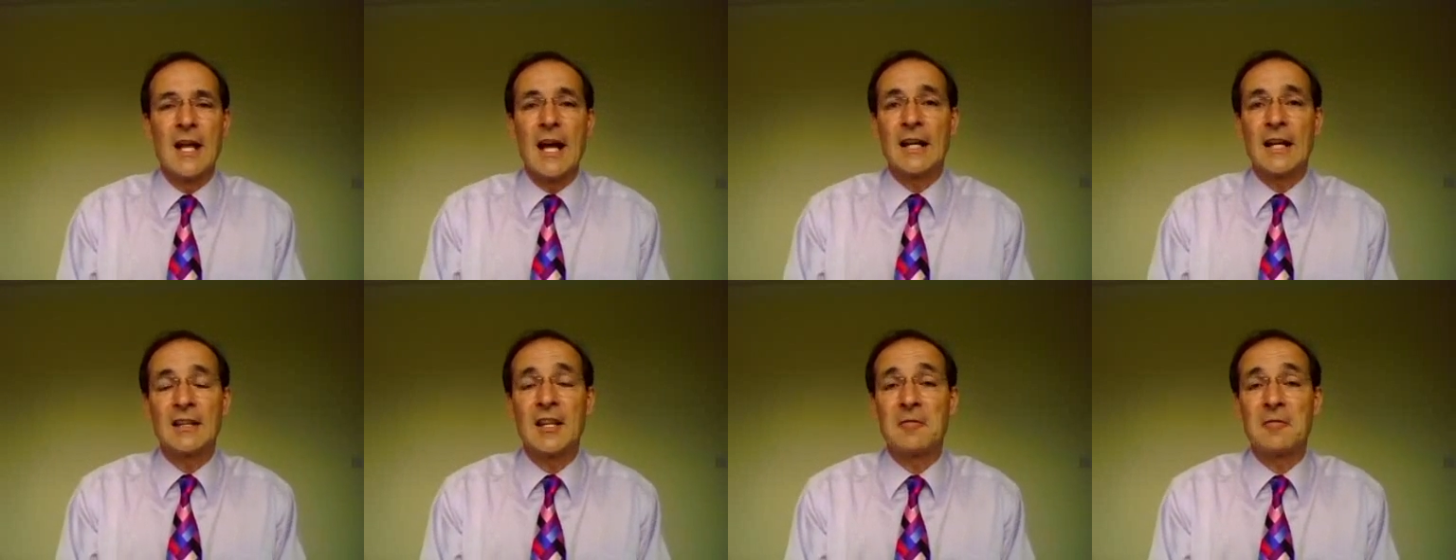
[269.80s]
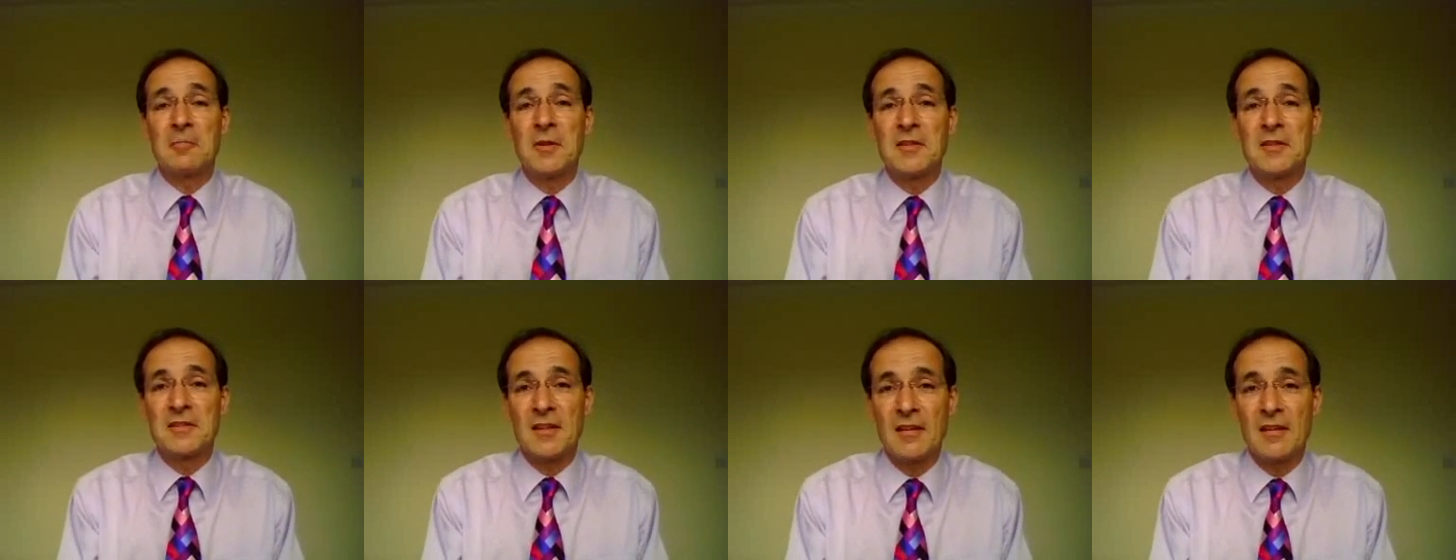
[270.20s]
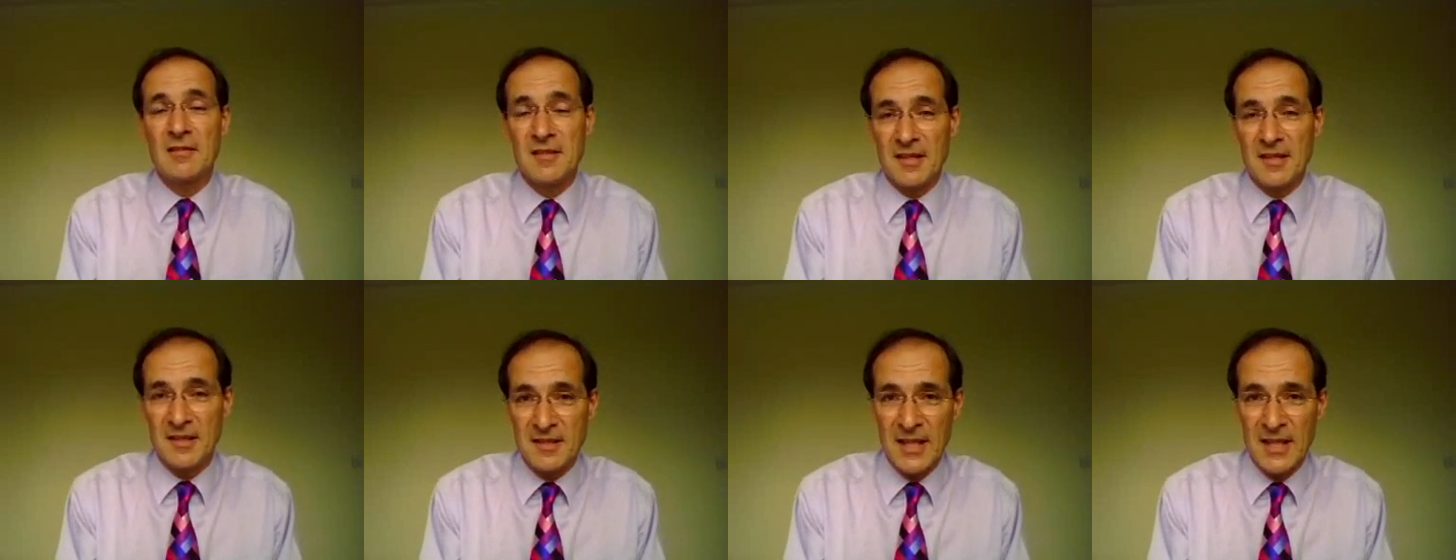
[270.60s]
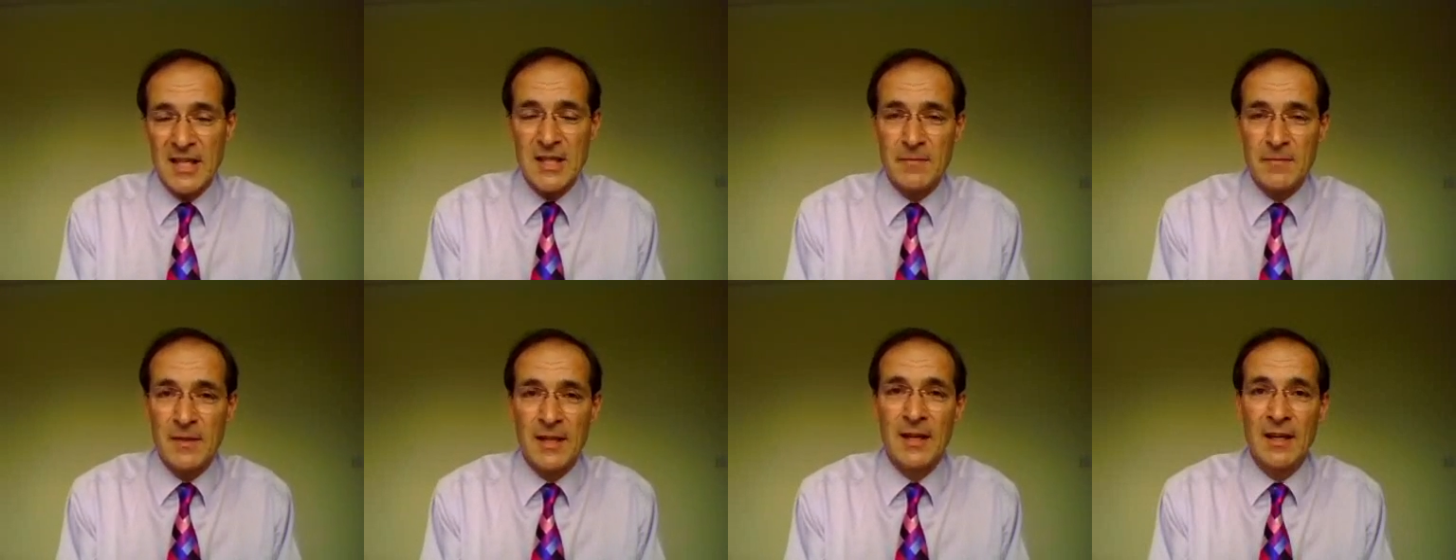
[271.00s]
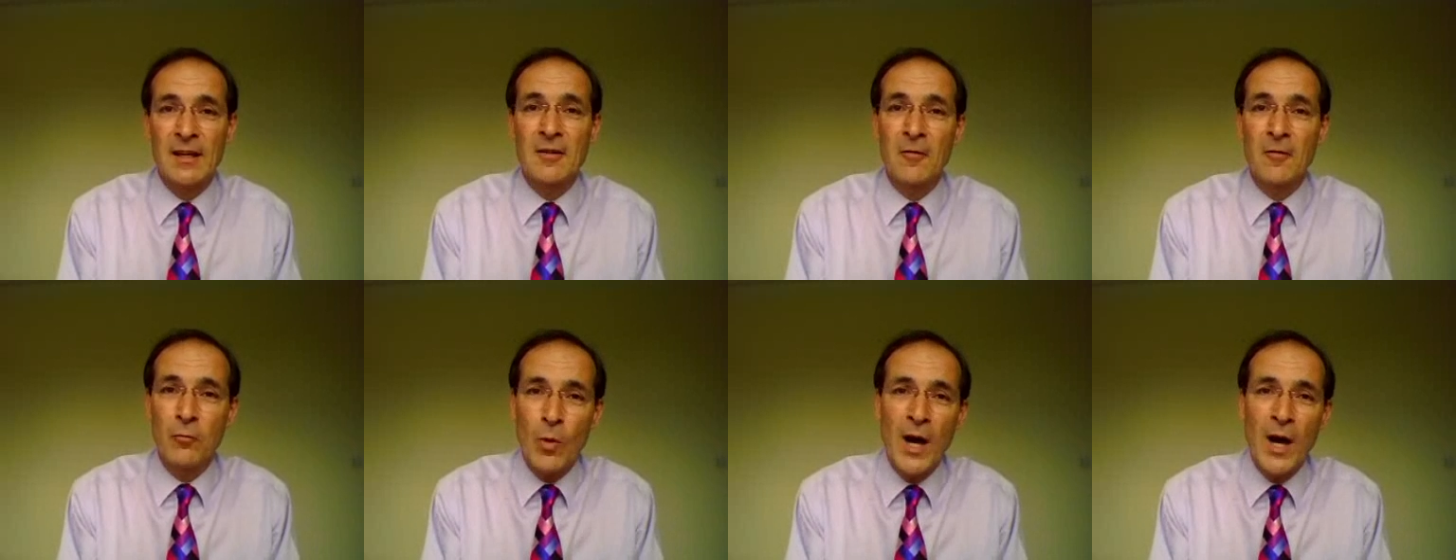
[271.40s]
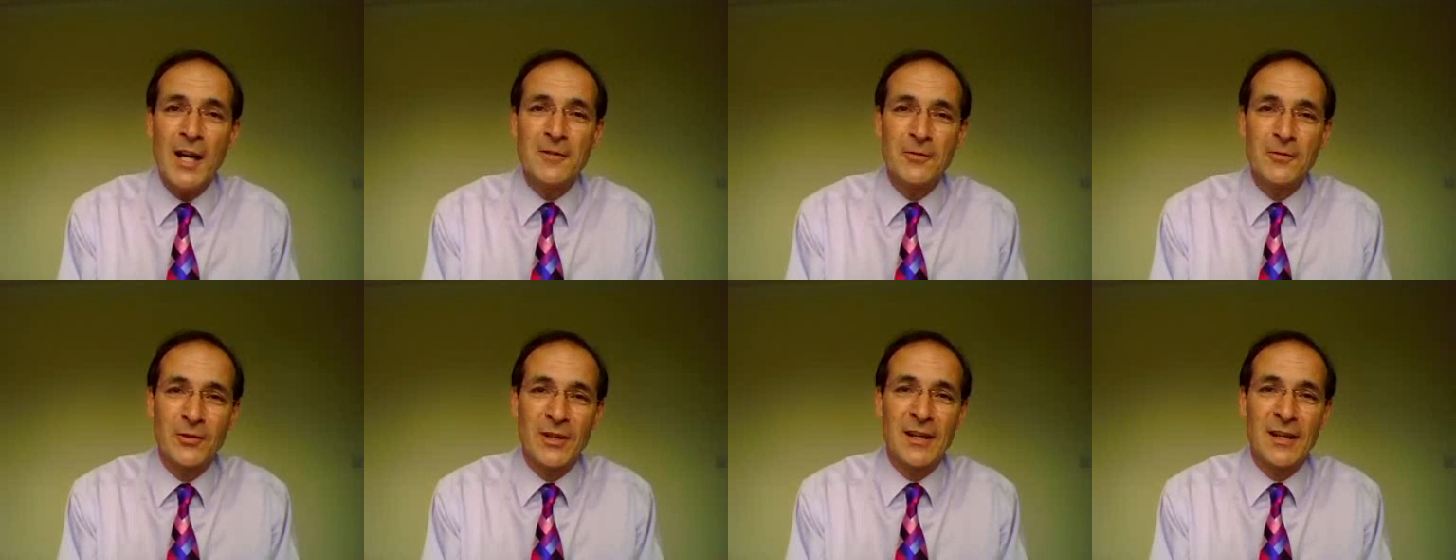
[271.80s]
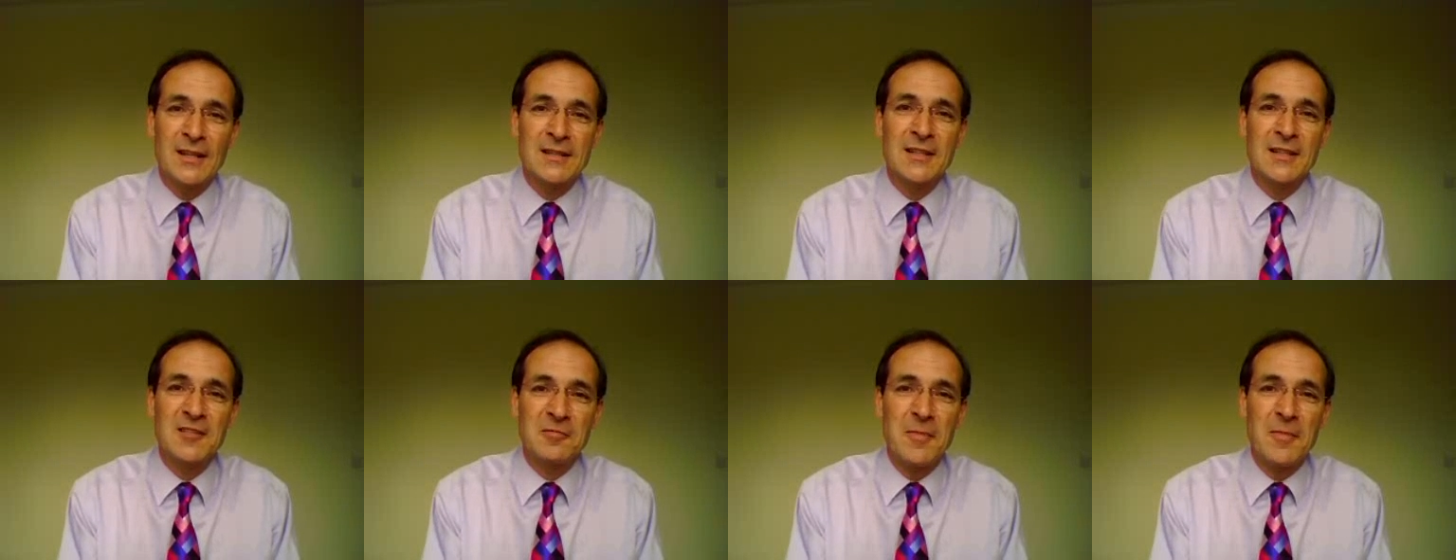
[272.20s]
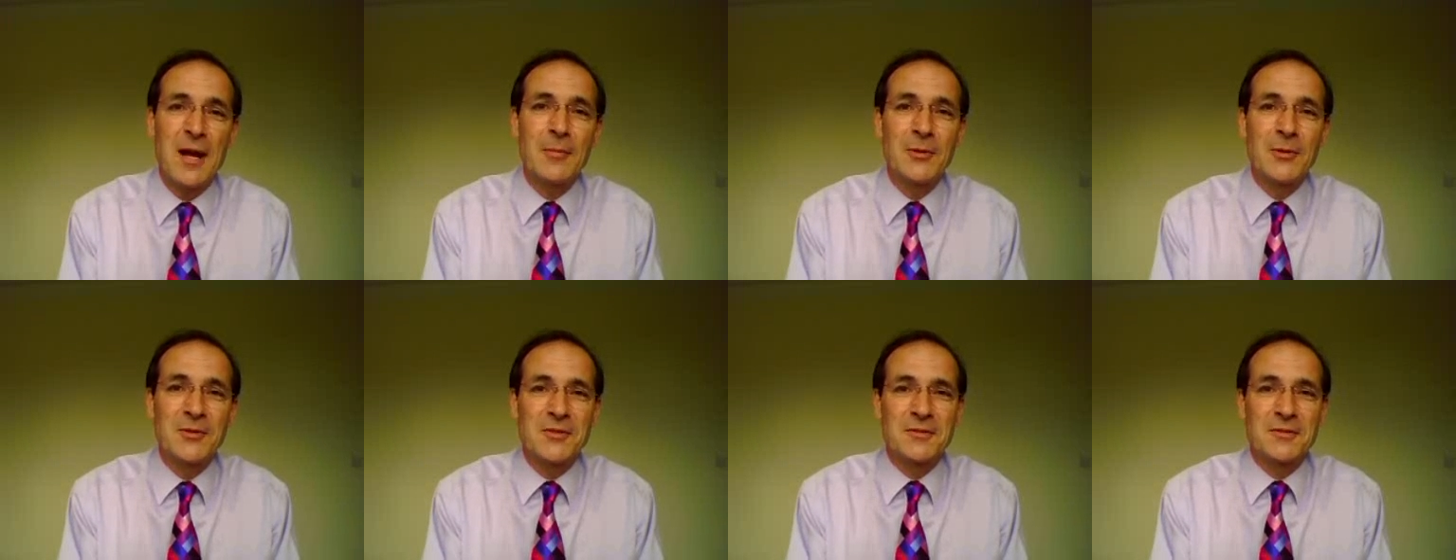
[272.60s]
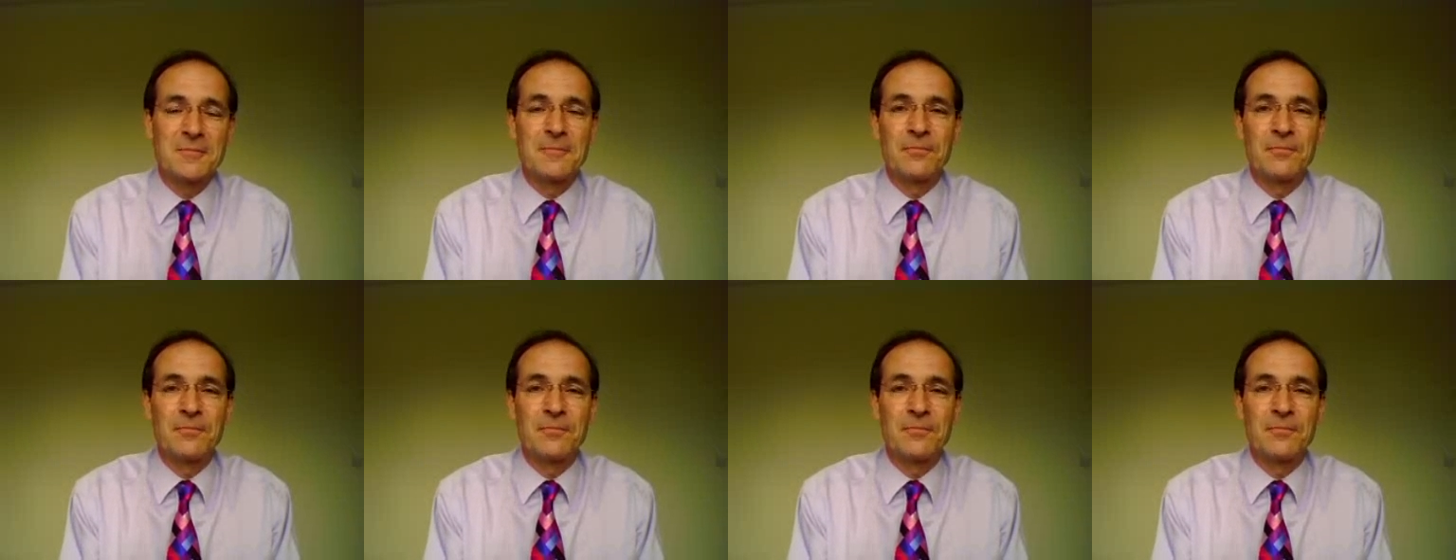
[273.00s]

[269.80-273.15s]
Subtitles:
And they've been done successfully in a wide variety of mammals.